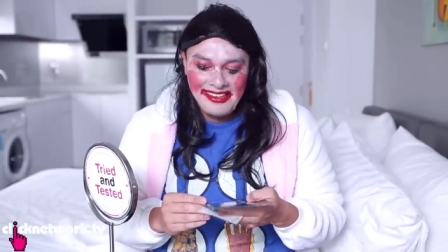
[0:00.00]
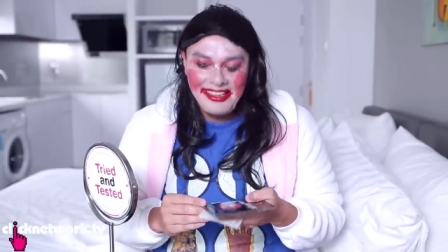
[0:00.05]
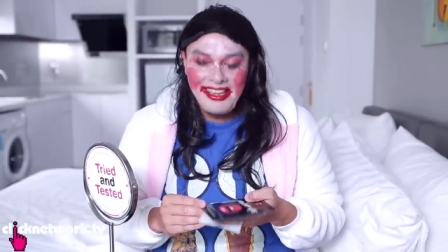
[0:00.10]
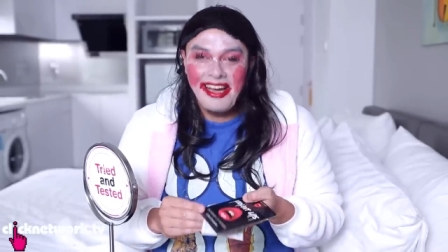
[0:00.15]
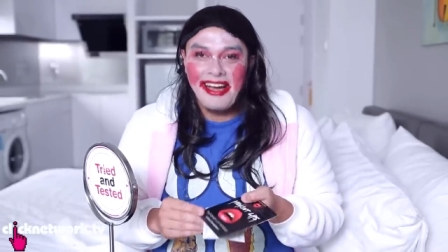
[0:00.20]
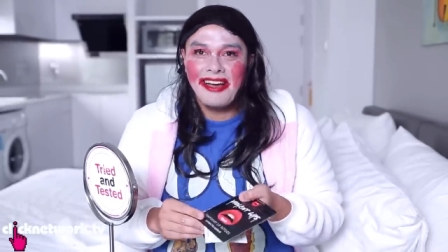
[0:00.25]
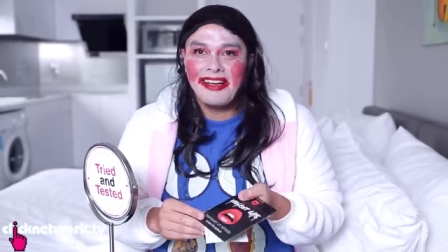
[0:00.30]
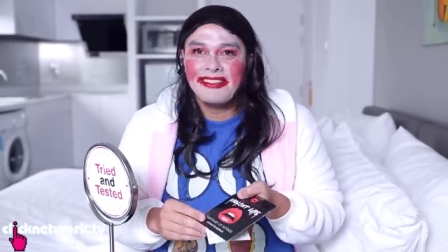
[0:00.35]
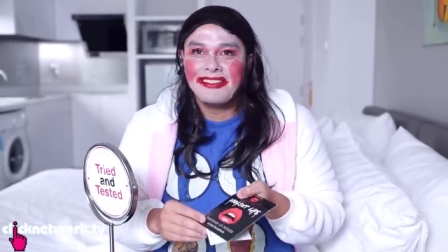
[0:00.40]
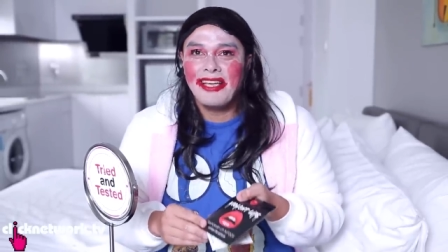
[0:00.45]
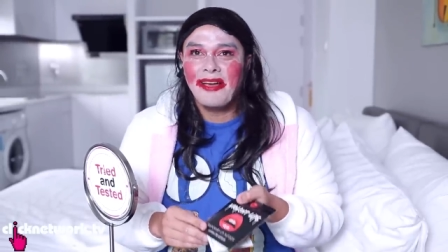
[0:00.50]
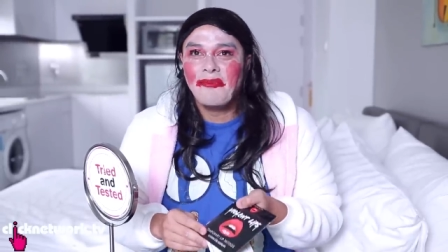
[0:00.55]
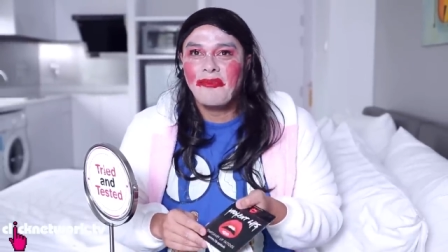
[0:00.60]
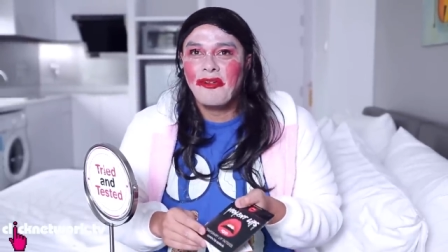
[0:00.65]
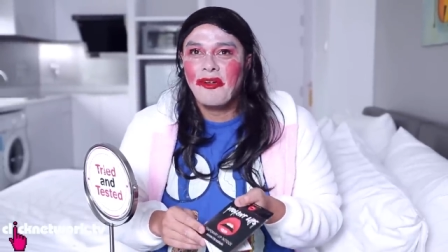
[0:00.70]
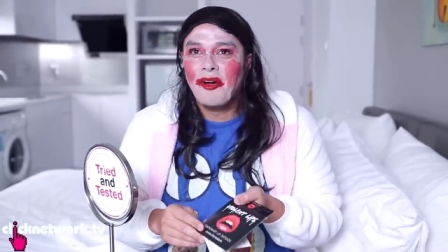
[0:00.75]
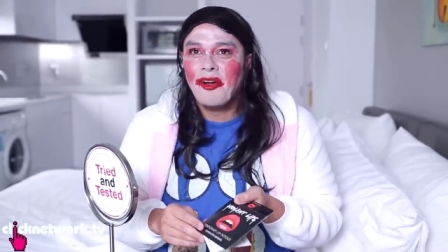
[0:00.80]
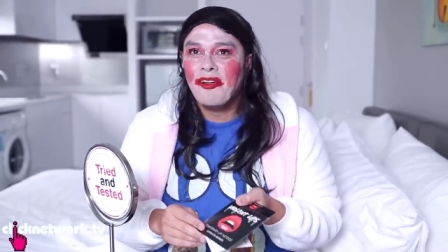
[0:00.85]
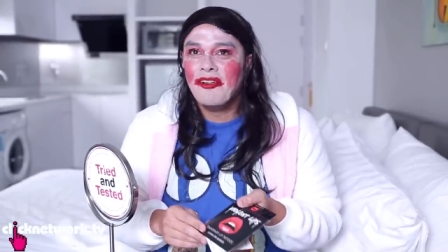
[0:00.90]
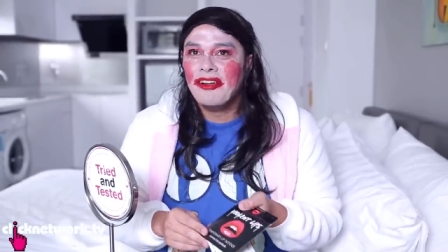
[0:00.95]
Yeah,
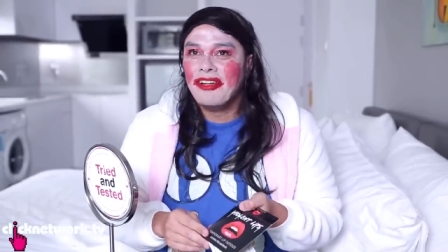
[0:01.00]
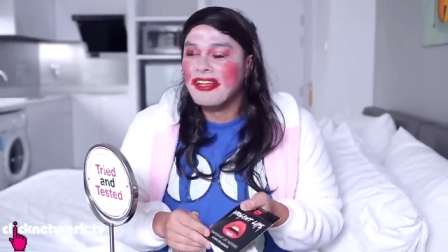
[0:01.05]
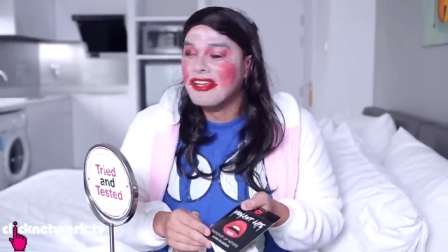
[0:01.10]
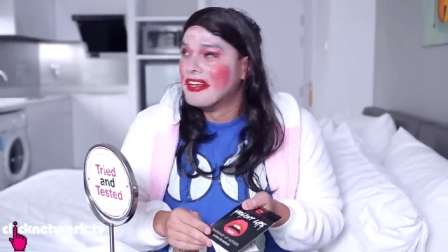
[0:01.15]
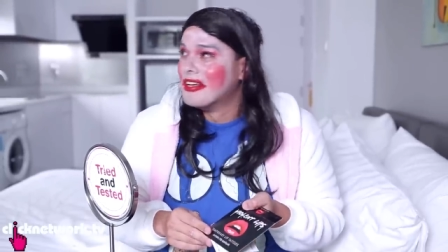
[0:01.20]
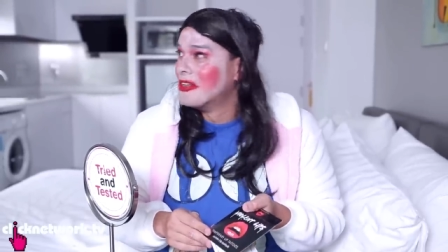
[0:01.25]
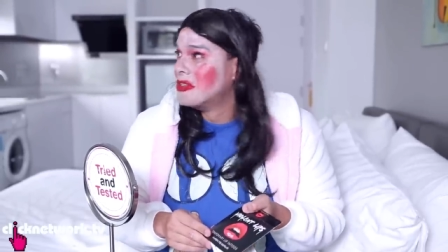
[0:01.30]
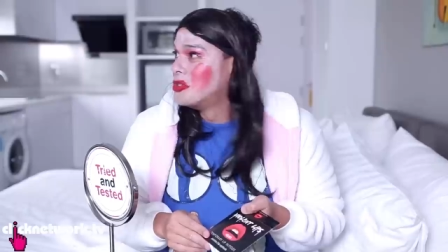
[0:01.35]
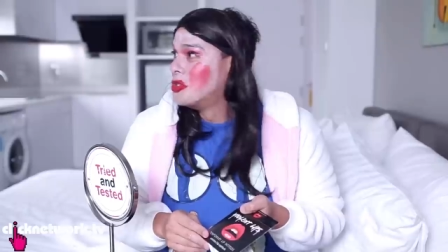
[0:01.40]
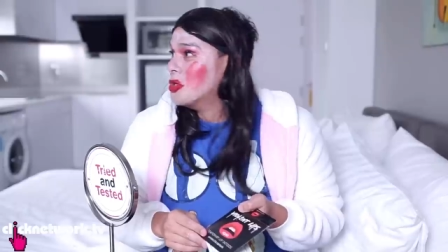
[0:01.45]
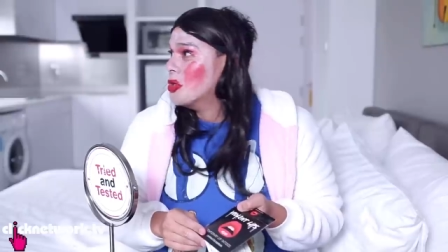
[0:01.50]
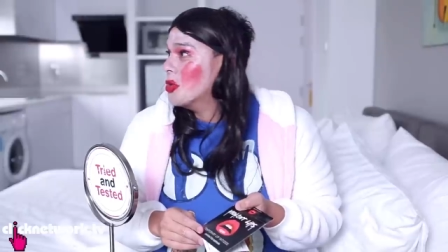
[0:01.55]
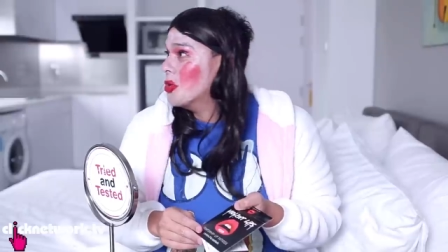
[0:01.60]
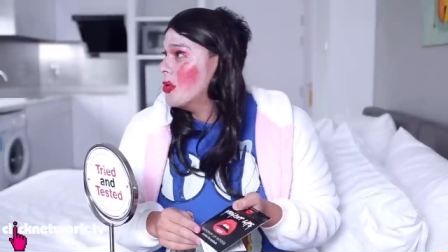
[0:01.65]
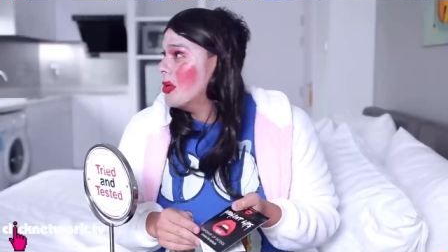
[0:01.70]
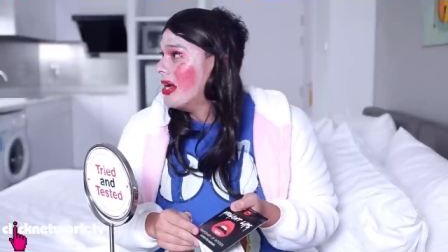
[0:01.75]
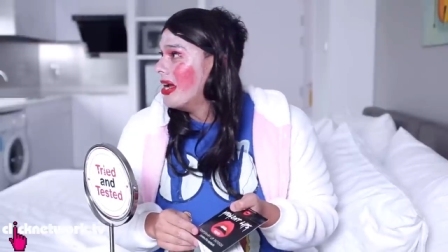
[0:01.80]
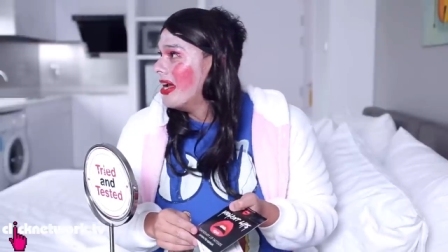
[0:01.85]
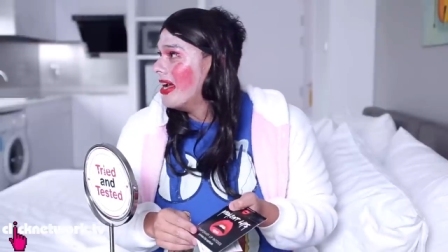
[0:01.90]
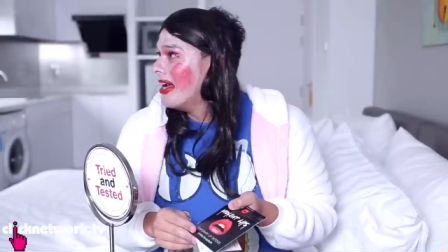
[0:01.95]
temporary. 2
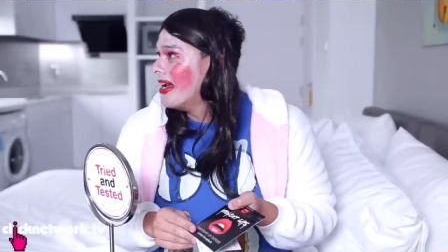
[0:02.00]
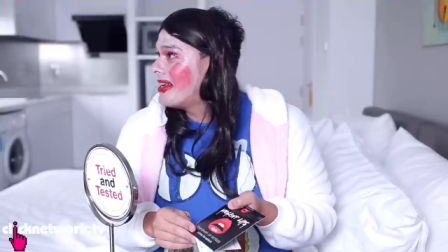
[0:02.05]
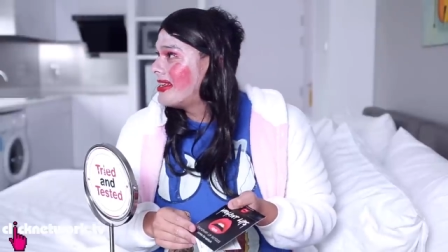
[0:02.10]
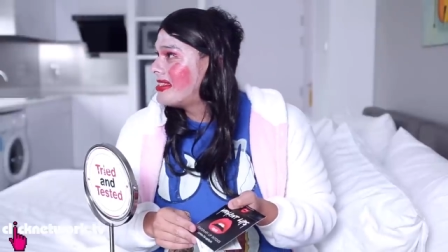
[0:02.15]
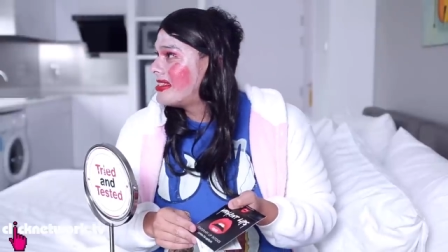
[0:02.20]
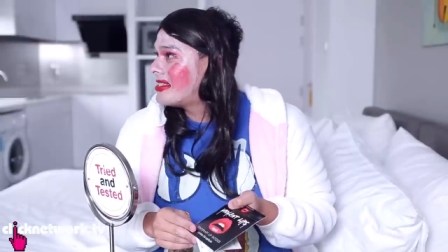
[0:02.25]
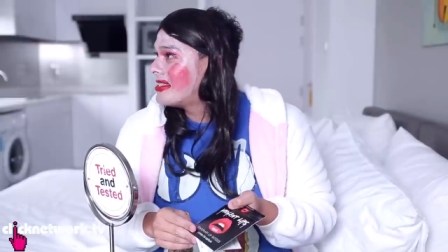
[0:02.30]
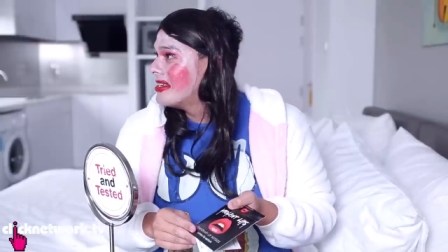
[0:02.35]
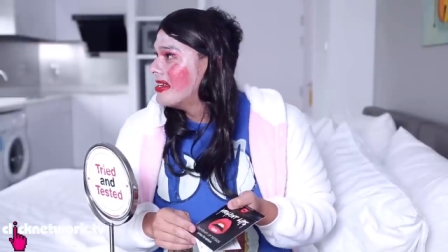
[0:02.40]
weeks?